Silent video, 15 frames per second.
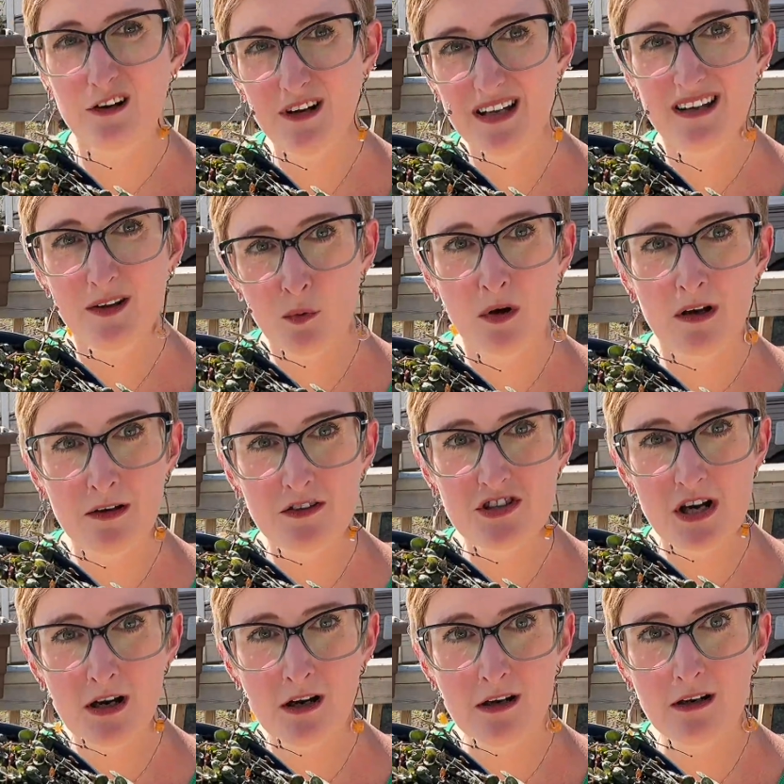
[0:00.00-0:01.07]
in the water
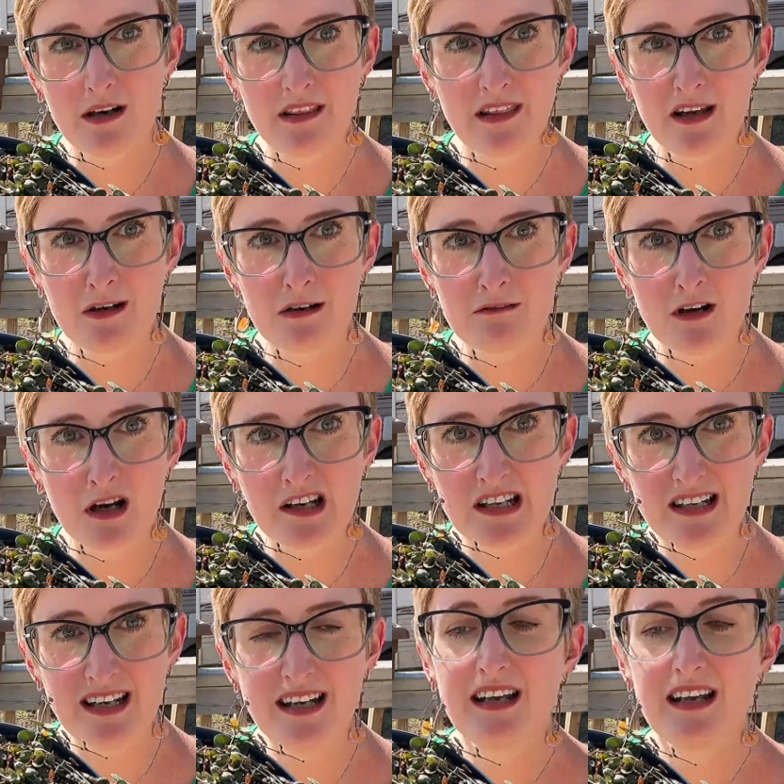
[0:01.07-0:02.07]
jar, and they all rotted.